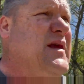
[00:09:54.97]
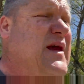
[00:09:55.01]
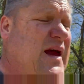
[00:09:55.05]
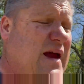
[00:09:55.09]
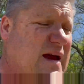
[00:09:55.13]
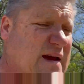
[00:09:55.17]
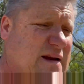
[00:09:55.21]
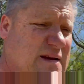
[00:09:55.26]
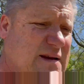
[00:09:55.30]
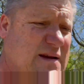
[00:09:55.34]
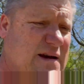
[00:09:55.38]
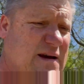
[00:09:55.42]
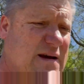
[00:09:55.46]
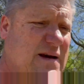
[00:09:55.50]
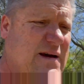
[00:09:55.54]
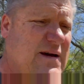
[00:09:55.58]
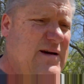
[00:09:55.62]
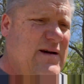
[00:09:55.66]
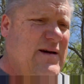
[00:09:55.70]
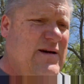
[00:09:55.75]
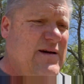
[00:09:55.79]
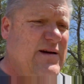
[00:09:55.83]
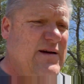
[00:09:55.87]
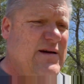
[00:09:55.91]
And
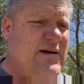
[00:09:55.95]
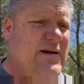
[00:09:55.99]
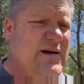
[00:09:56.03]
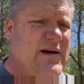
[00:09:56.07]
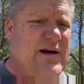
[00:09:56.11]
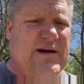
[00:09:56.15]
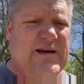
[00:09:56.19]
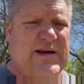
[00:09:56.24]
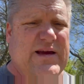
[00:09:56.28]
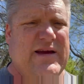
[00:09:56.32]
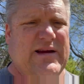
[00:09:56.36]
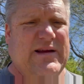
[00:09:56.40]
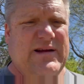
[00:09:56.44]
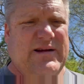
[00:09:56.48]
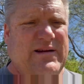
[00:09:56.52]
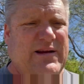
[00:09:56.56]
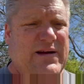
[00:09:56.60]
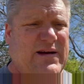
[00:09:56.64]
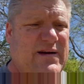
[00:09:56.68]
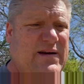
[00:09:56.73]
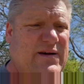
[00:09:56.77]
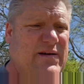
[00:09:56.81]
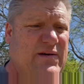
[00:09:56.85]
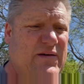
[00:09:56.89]
uh, again,